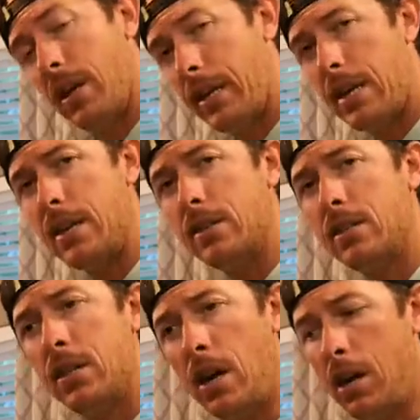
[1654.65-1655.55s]
like eating
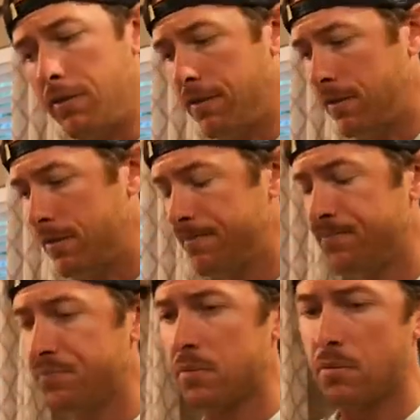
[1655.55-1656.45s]
tough,
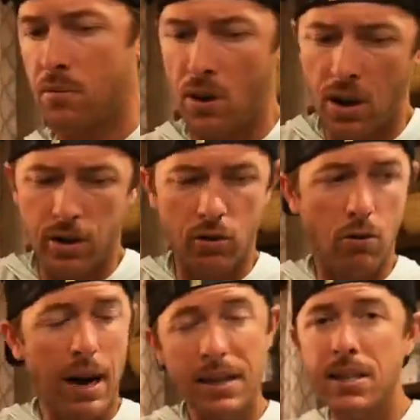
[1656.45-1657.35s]

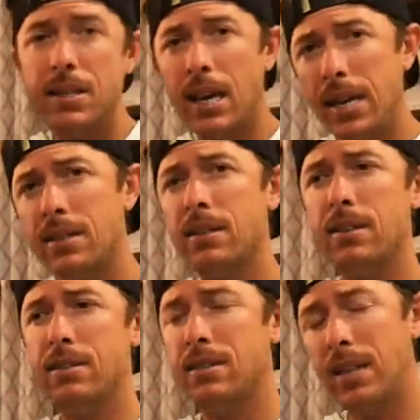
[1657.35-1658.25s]
grassy
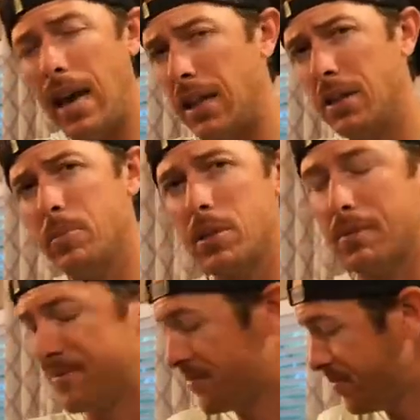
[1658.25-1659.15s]
tasting scallops,